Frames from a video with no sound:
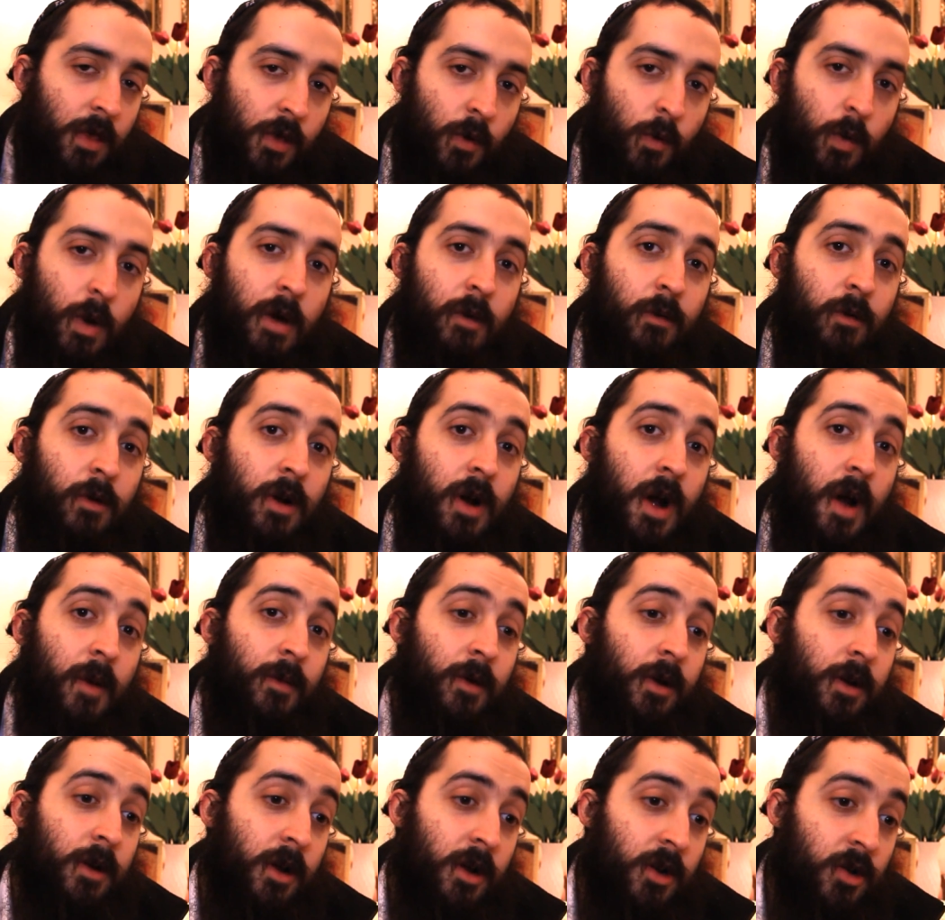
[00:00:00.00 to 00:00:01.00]
the way
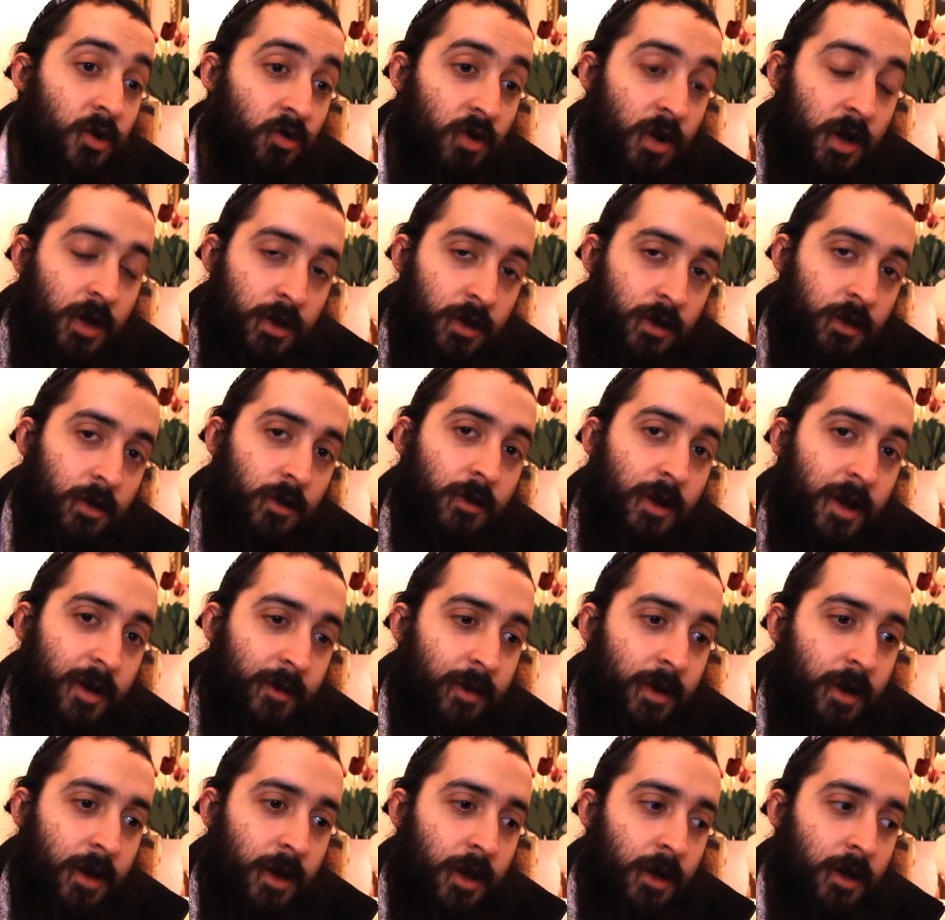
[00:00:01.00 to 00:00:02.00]
I'm going to address the
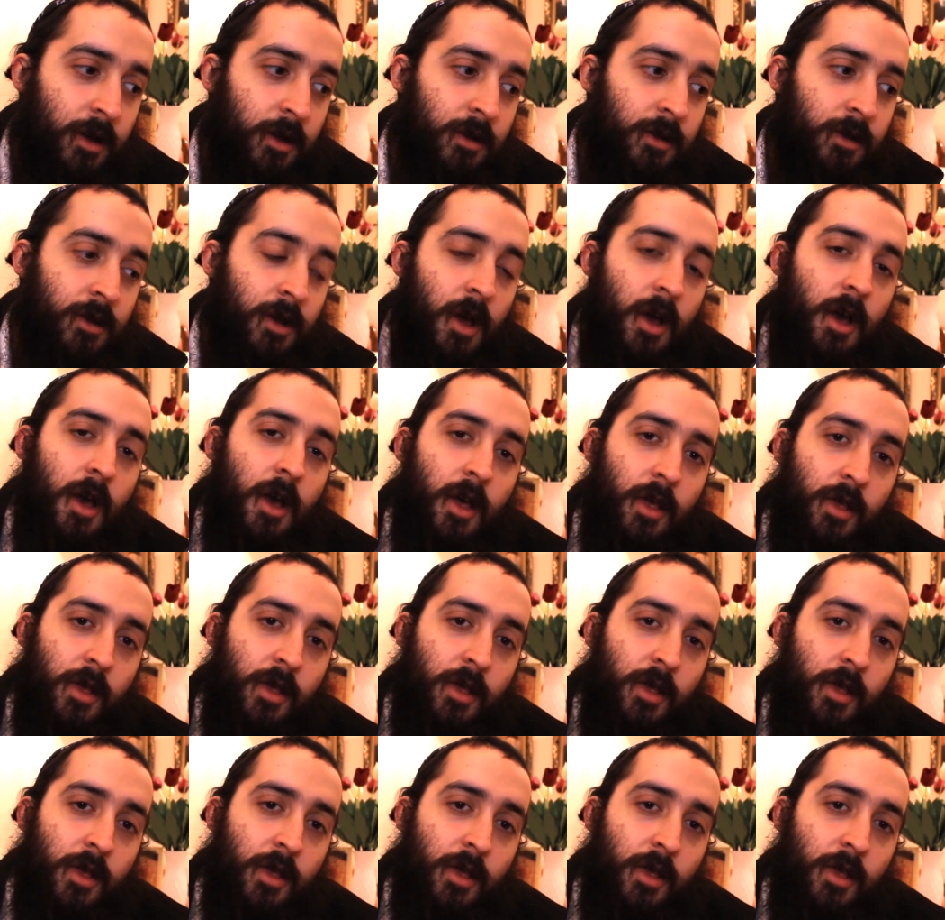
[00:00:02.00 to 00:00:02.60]
Rebbe is